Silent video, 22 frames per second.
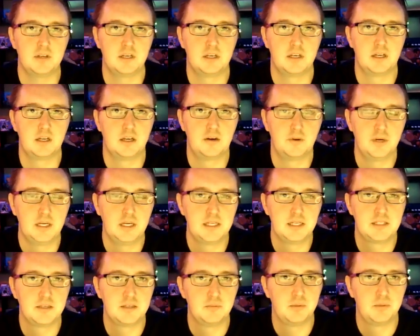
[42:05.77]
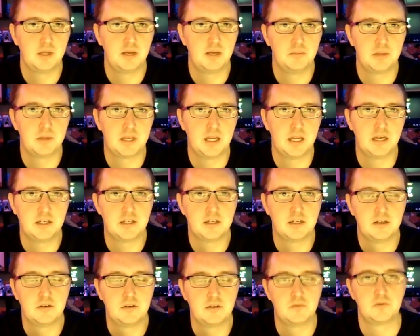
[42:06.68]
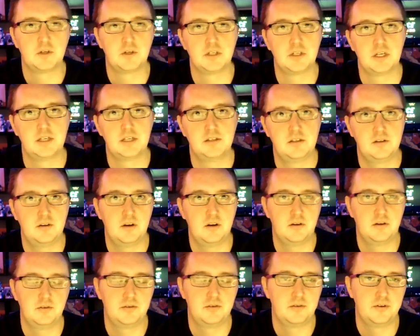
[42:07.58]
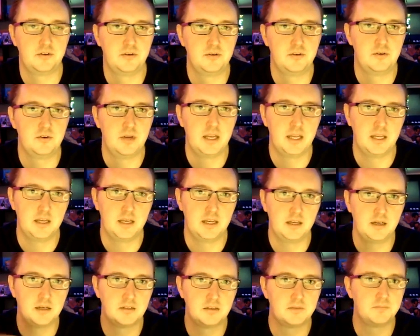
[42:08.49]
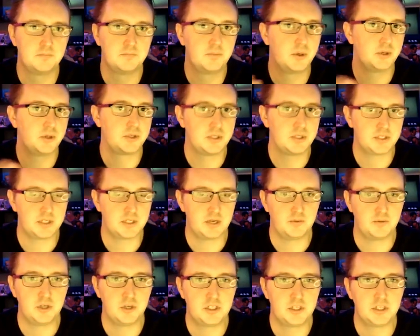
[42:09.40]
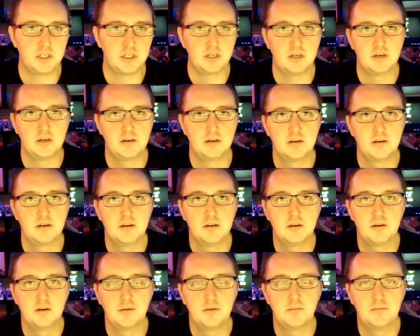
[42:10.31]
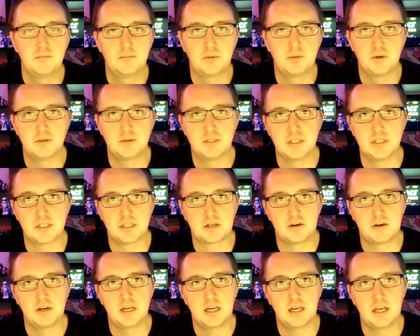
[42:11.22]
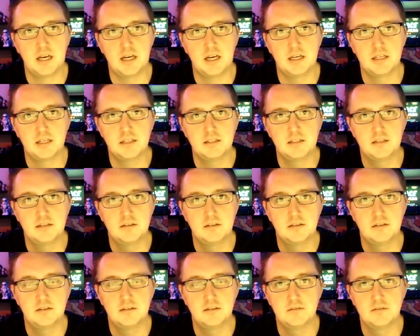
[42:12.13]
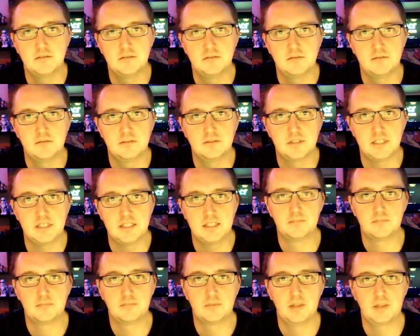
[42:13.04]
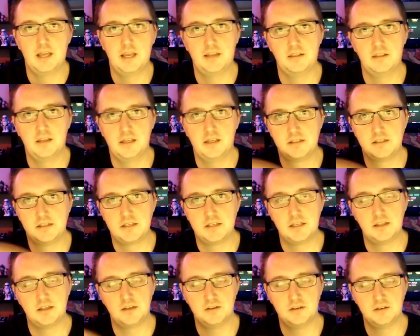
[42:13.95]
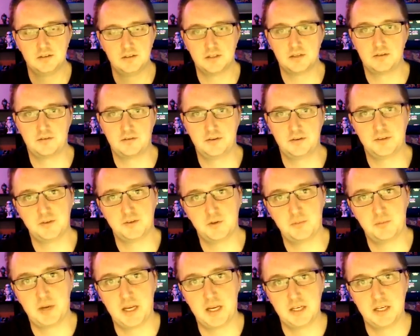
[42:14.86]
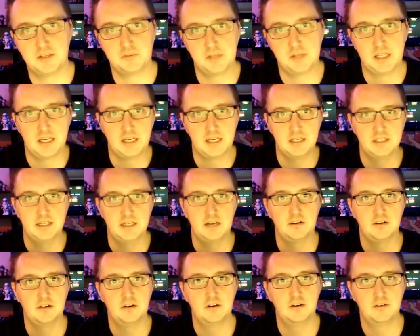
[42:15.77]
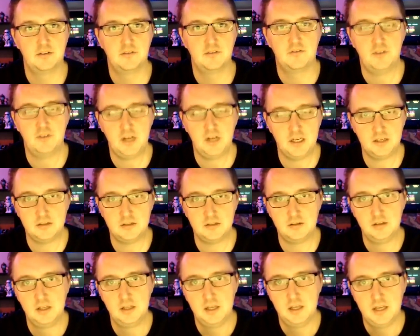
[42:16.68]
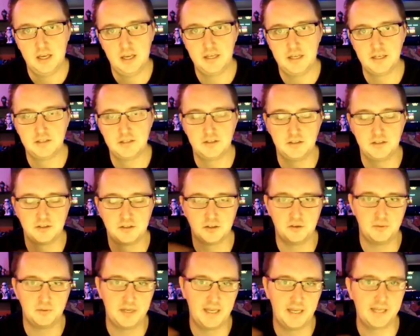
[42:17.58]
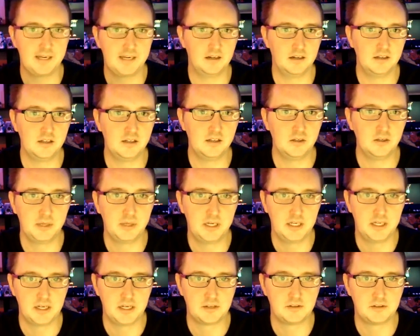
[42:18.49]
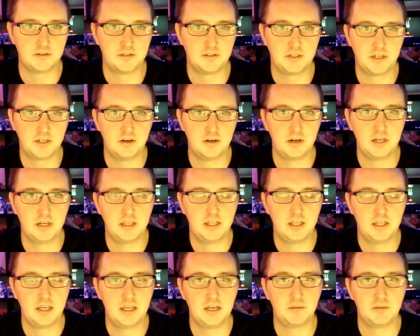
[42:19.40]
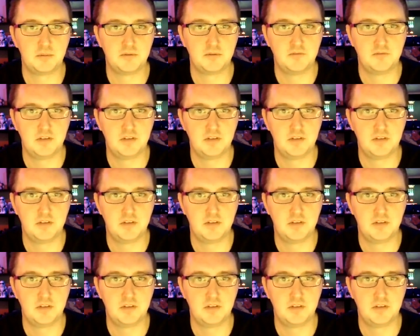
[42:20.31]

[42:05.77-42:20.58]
really simple application which lets you go through and purchase a widget, process credit card detail, and then send the user through to a page where they can download the file. And as you saw, we added a little bit of extra security there to prevent